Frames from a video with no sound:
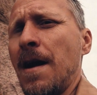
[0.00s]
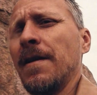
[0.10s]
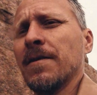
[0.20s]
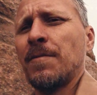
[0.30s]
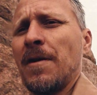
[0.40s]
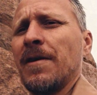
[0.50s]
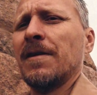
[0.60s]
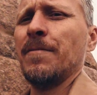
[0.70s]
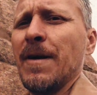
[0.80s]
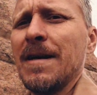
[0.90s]
audio is probably
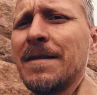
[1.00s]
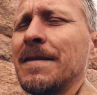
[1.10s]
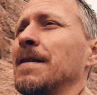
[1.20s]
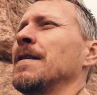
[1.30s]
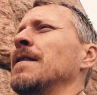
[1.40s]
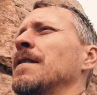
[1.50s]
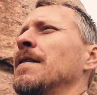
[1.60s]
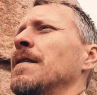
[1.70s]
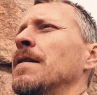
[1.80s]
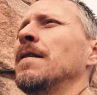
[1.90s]
not the best.
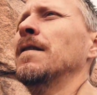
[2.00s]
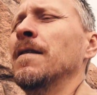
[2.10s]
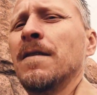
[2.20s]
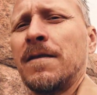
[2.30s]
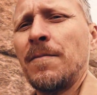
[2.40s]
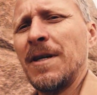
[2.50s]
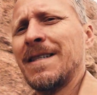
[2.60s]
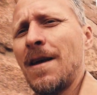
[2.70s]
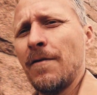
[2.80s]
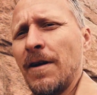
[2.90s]
So I'm going to
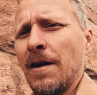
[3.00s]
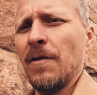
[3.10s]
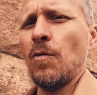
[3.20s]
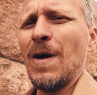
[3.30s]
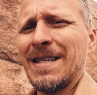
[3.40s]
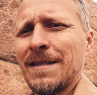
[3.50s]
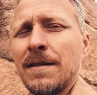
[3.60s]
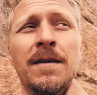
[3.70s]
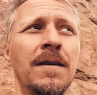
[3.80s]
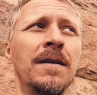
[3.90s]
stay over here on
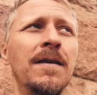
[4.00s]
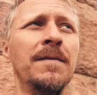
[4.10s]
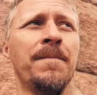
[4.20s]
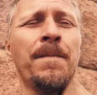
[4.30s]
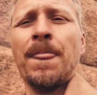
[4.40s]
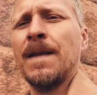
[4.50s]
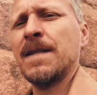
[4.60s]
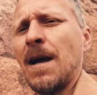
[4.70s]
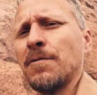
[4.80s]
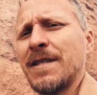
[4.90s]
the
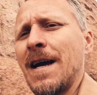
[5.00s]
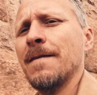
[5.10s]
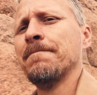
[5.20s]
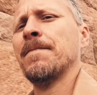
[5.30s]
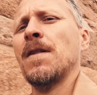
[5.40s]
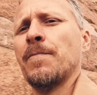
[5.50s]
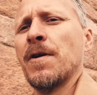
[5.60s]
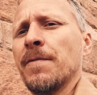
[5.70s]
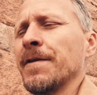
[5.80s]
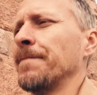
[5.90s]
south side of the
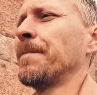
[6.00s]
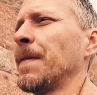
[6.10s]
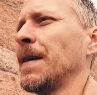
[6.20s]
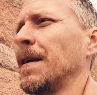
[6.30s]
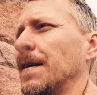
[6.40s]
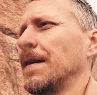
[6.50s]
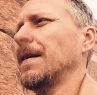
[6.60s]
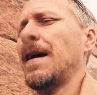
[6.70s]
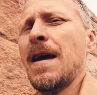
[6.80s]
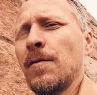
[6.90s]
pyramid
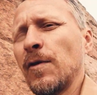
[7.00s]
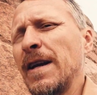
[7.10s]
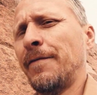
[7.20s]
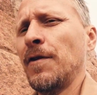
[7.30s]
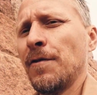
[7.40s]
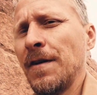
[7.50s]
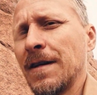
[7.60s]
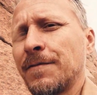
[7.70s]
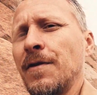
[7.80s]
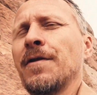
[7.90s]
and read a few
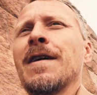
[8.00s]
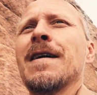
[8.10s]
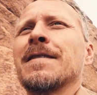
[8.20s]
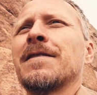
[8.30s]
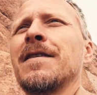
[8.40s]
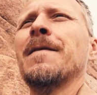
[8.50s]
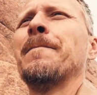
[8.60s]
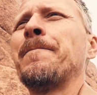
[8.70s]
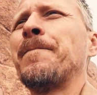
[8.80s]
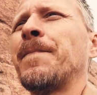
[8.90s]
things for you guys
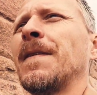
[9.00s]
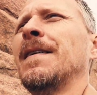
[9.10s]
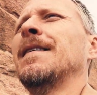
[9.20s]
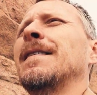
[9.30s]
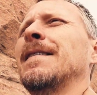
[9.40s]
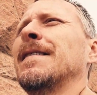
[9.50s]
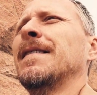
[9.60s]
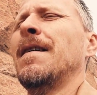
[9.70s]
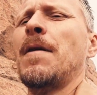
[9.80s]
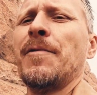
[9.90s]

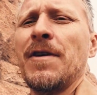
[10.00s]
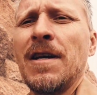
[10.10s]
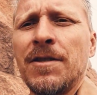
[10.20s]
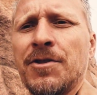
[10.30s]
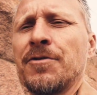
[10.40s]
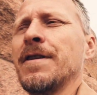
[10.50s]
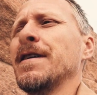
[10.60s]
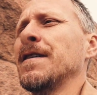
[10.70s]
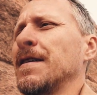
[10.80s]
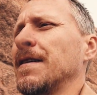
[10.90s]
about the
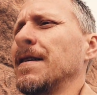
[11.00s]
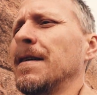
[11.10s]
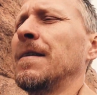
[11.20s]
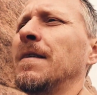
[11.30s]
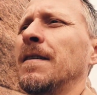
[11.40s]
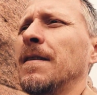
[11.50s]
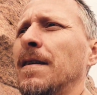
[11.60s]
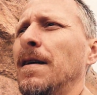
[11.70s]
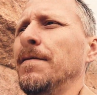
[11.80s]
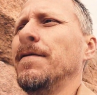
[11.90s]
history
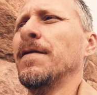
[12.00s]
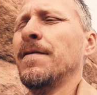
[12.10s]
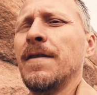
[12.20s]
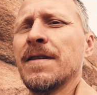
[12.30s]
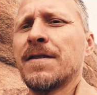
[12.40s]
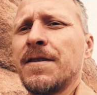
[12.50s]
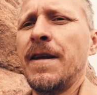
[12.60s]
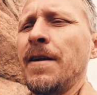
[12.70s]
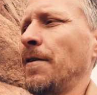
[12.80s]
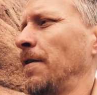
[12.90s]
of this
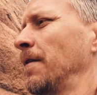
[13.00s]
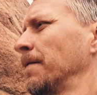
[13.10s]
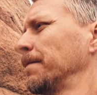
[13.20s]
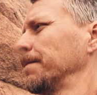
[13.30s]
here